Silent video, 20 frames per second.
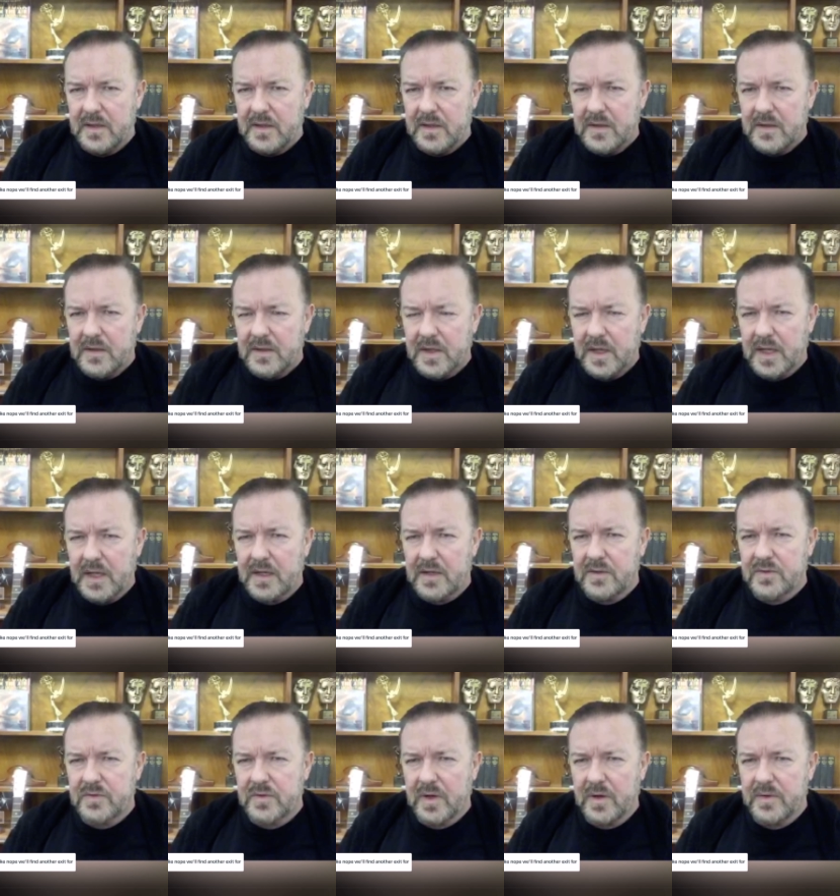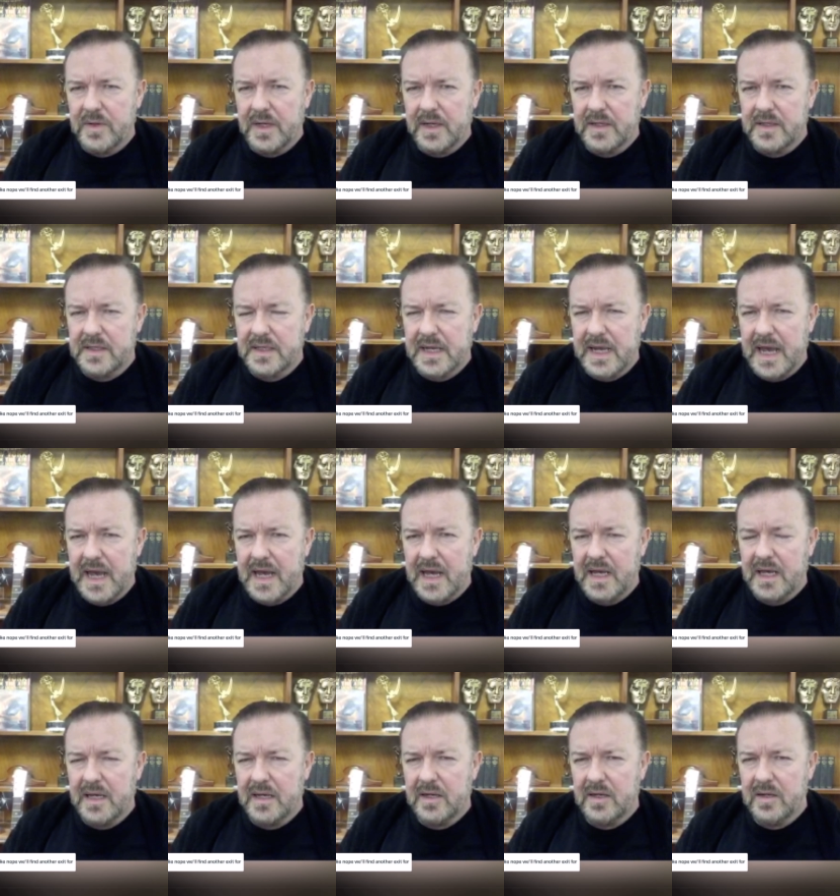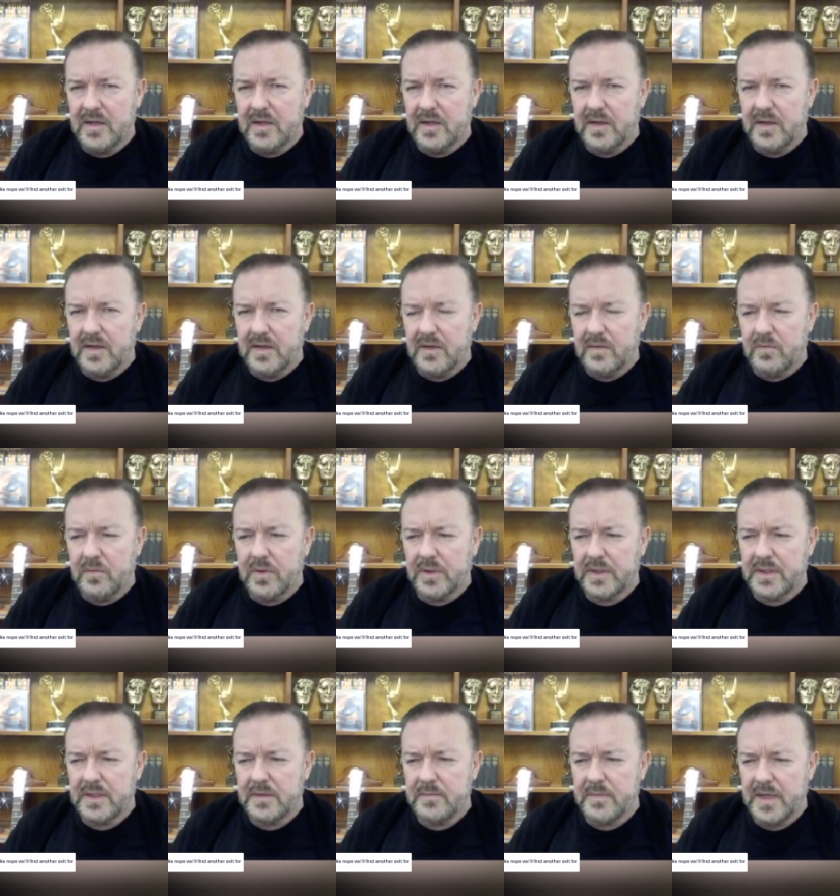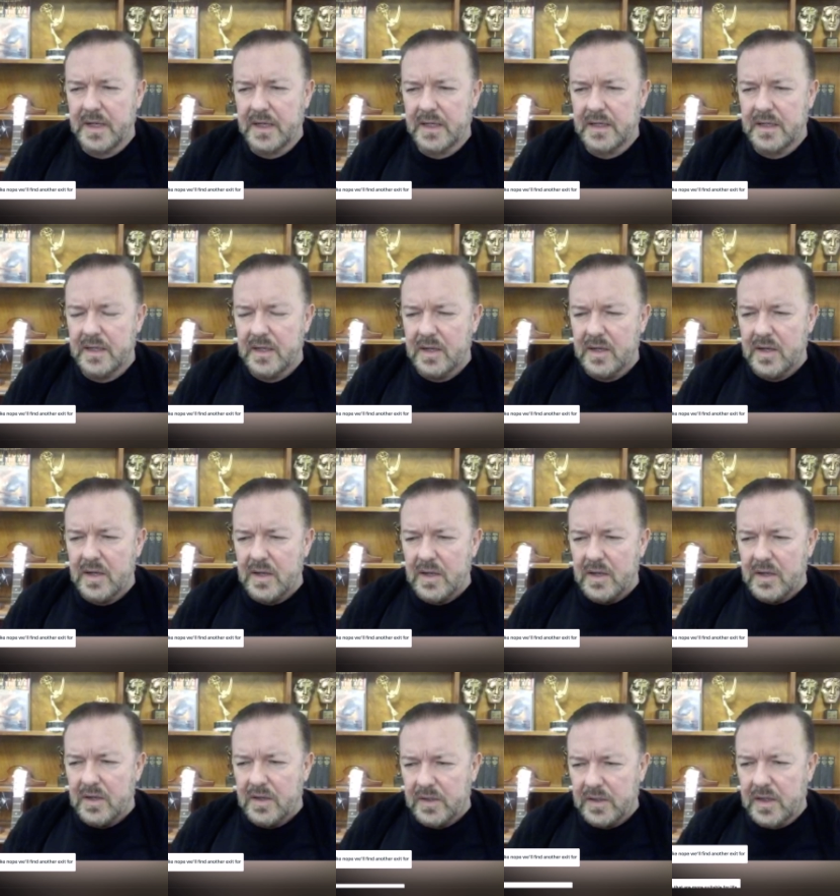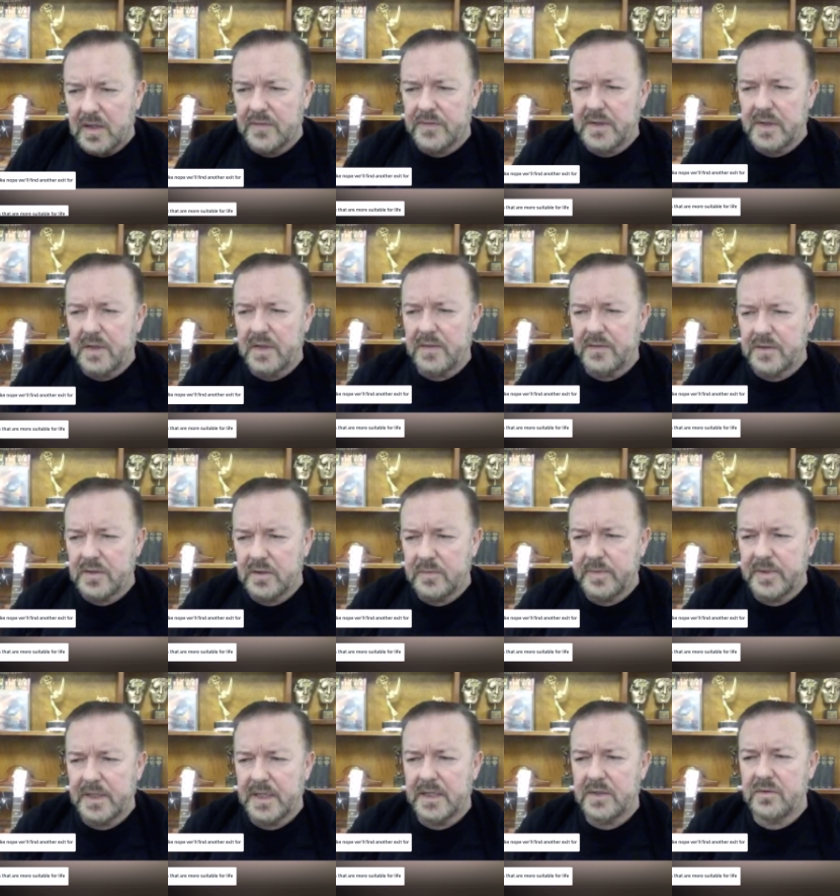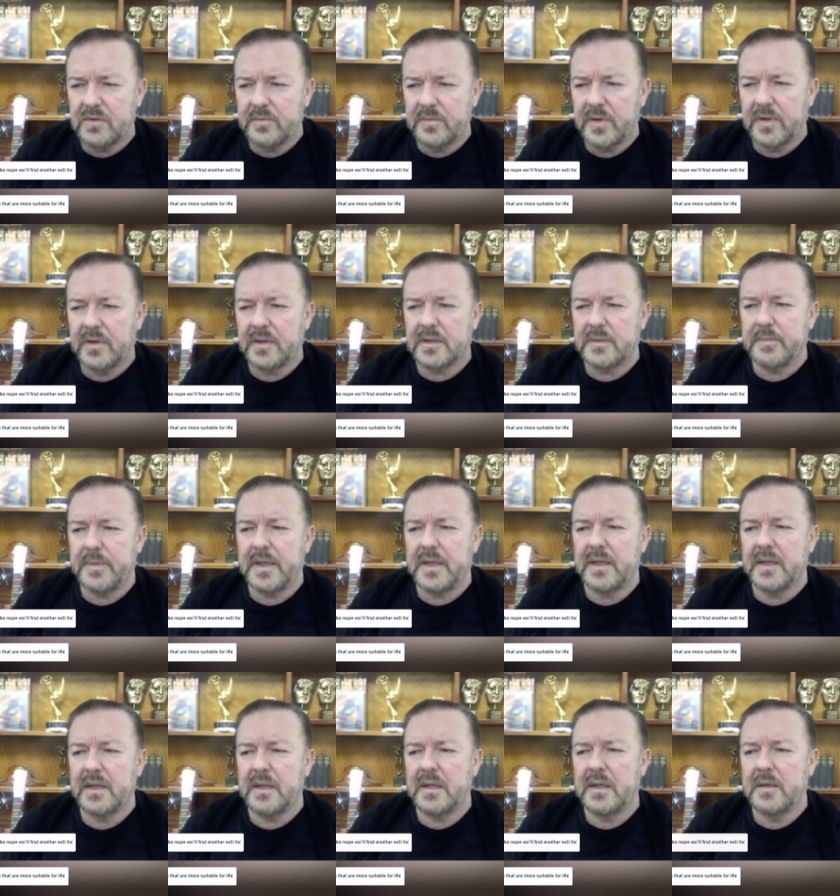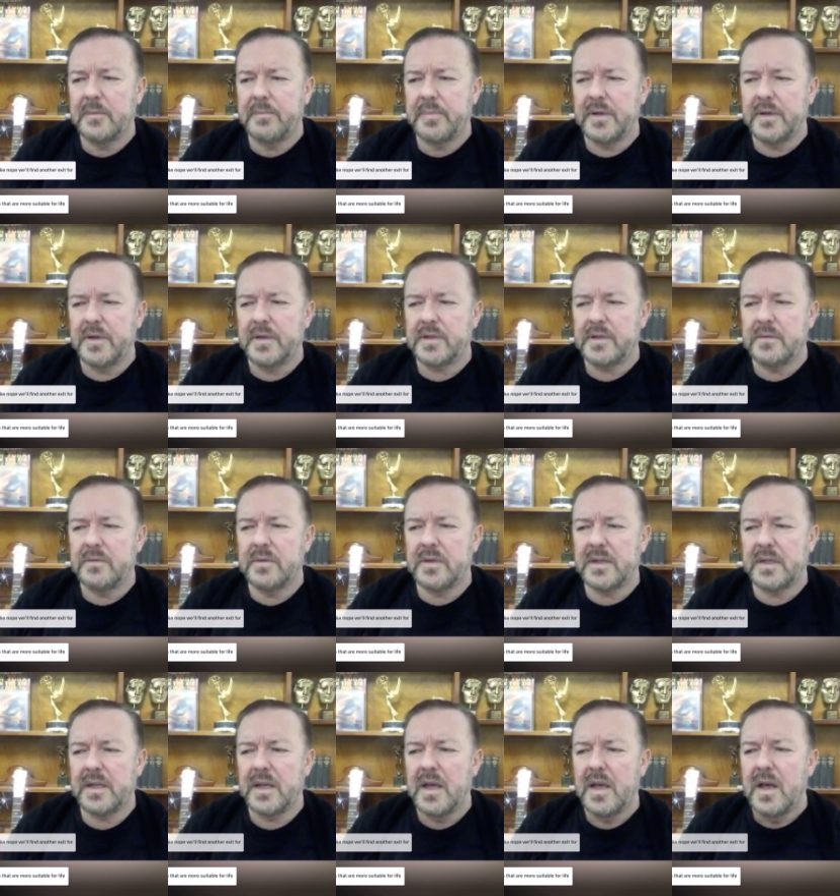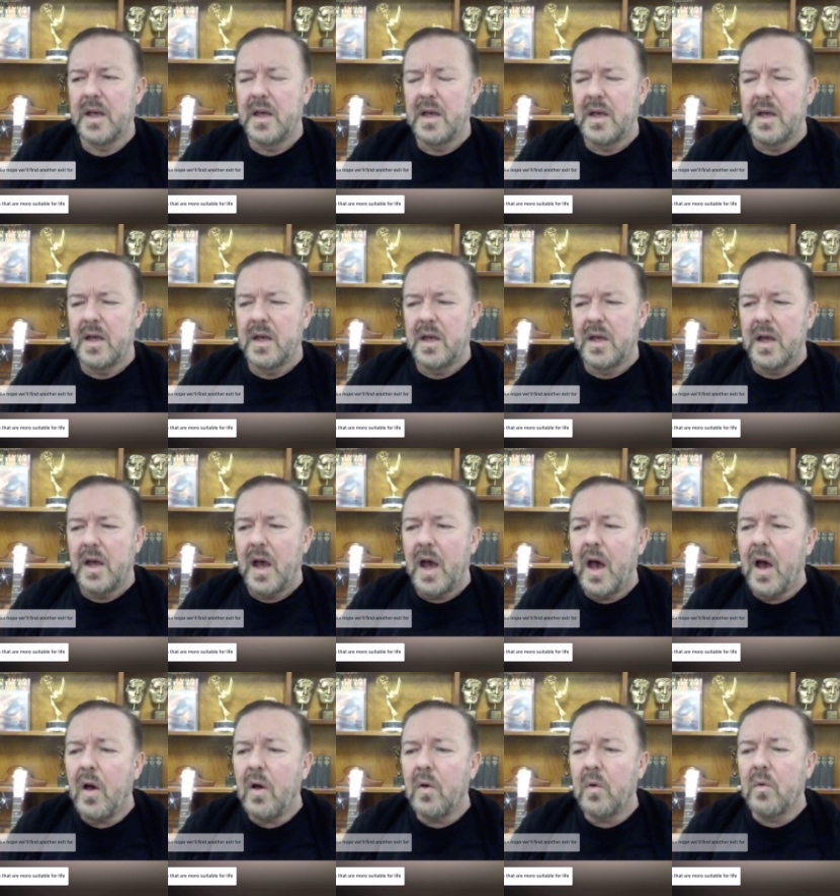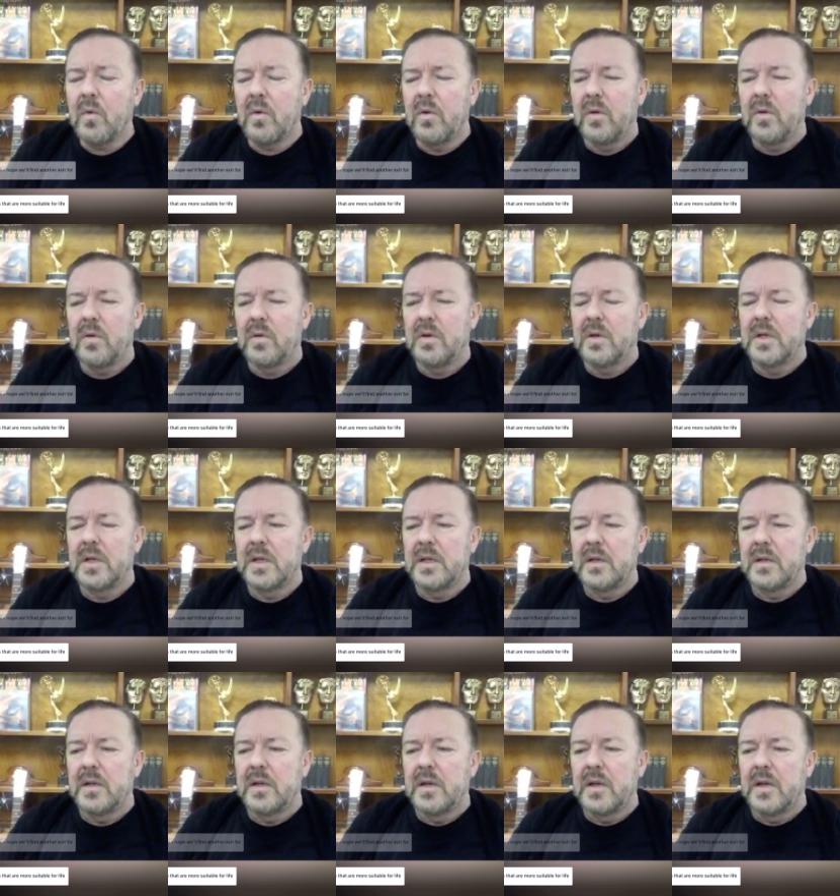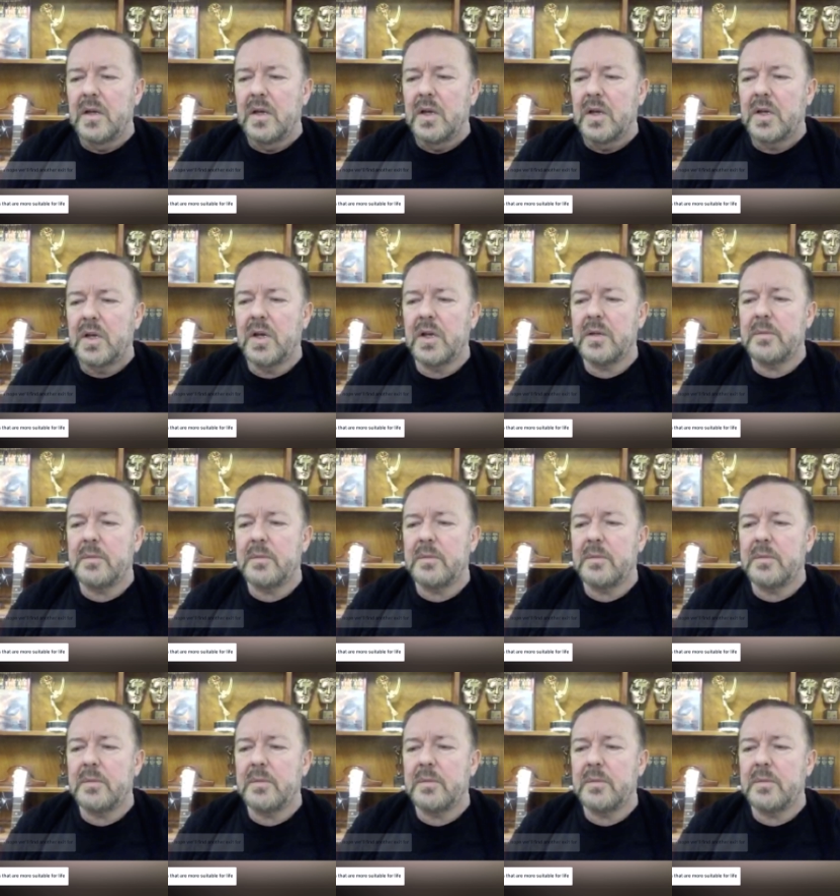Like Schrodinger's cat. What does he mean? Could afterlife, supernature, and bollocks be a personal... Oh! Do